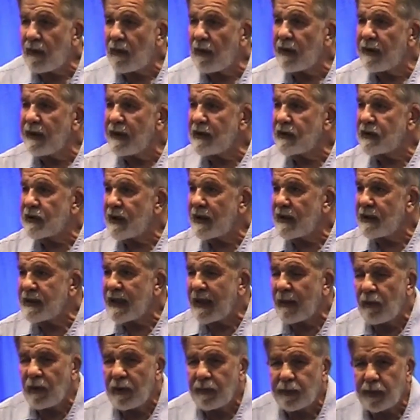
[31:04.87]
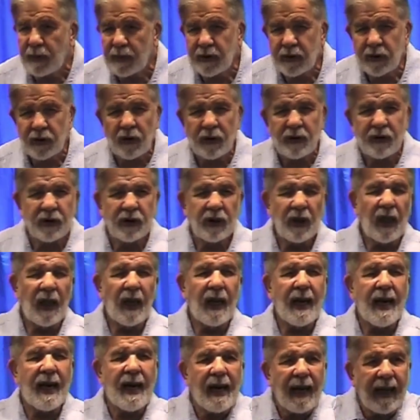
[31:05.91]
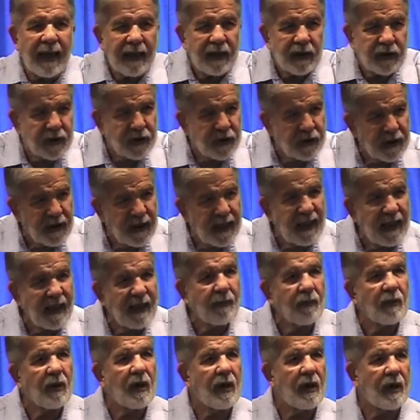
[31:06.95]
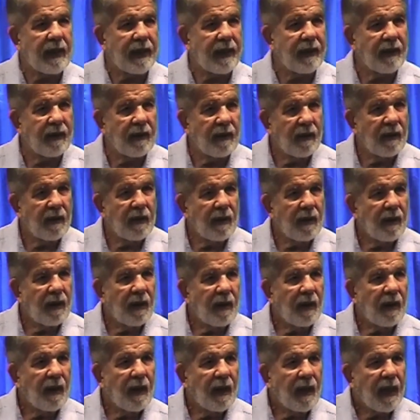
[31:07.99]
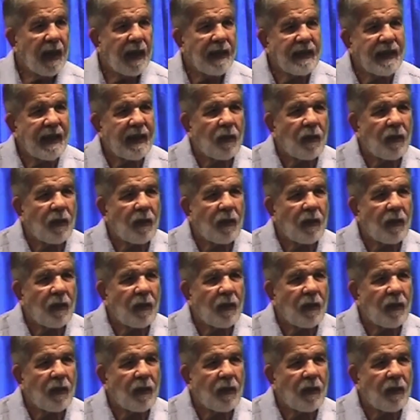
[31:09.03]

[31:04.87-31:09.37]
all these things that we put such high esteem on. And